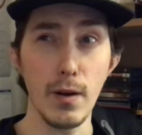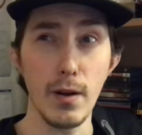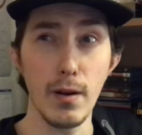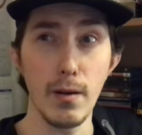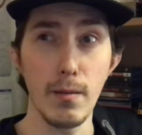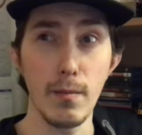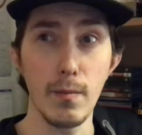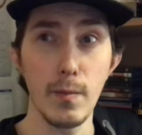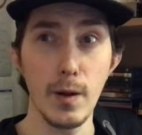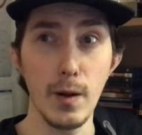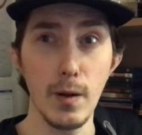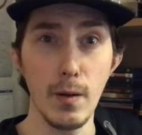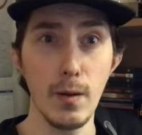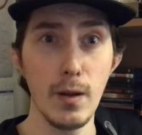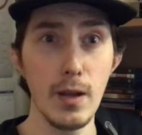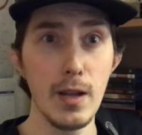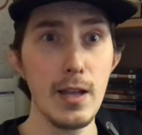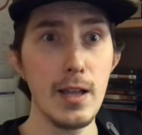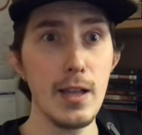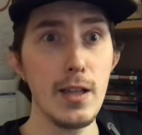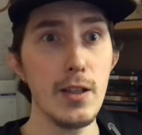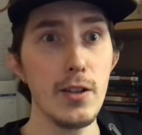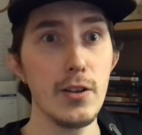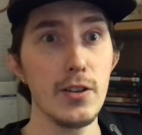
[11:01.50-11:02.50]
when you know
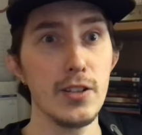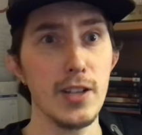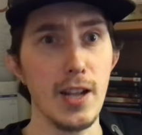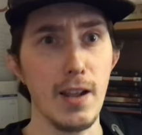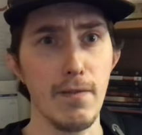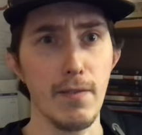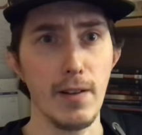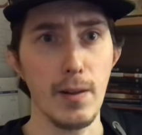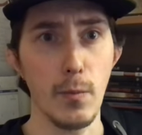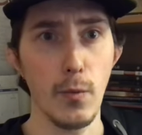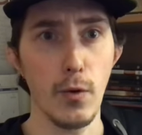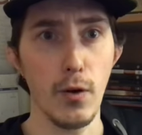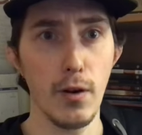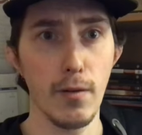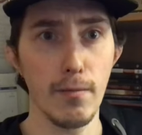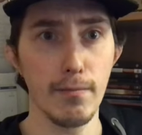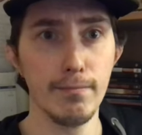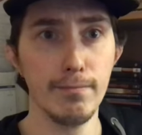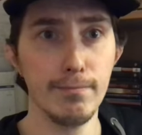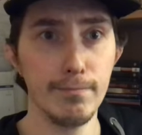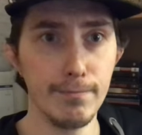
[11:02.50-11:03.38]
it's definitely more,